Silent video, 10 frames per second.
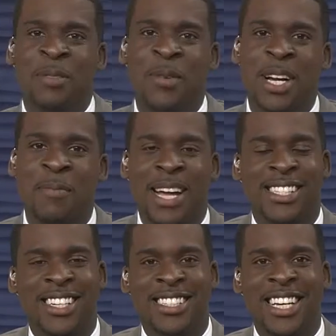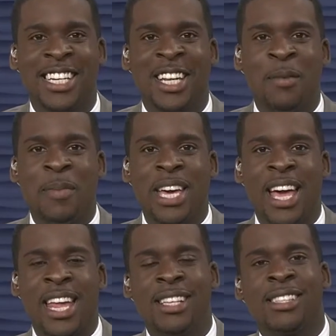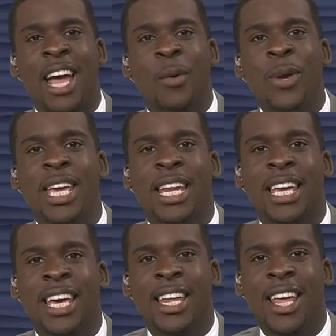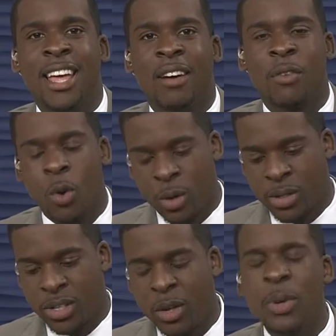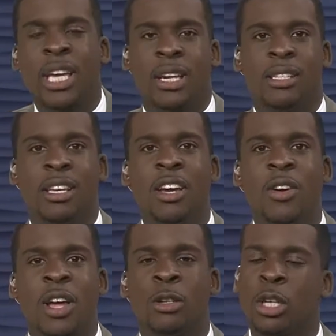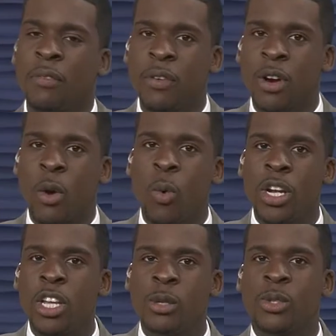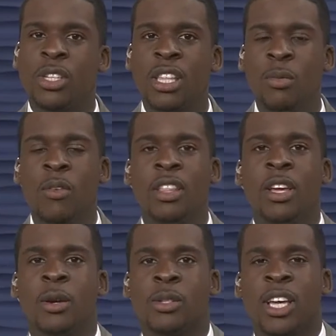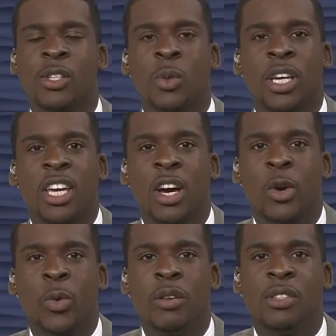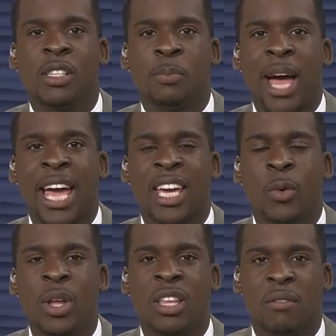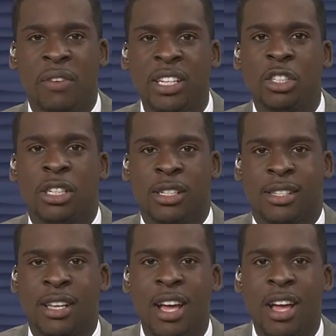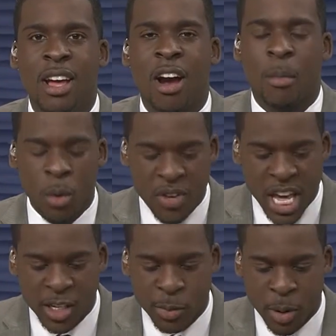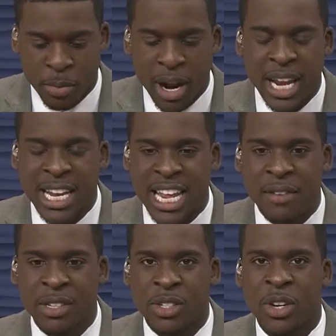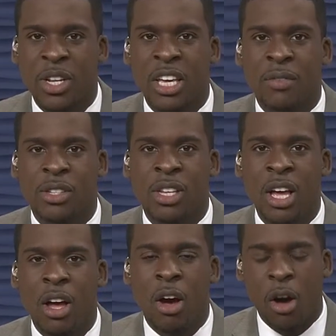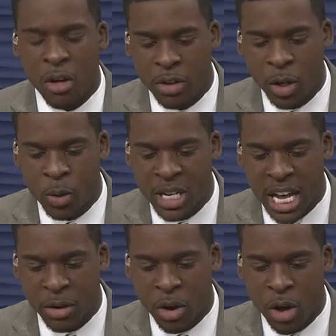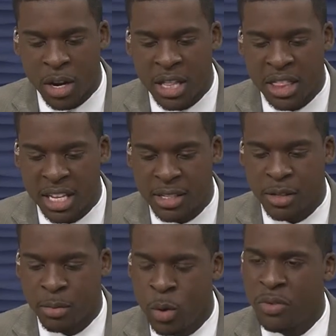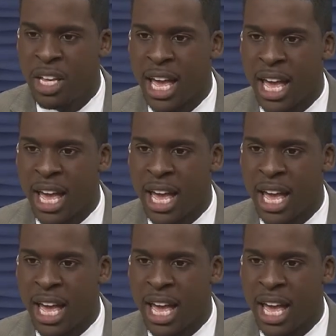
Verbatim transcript: Welcome back to Good Day Columbia, and it's that weekend again. Of course, the weekend is here, and you're trying to figure out what do you see in the movie theaters. Guess what? Keanu Reeves is back and with a vengeance. Our movie expert Brandon Davis is here to give us all the lowdown on this movie,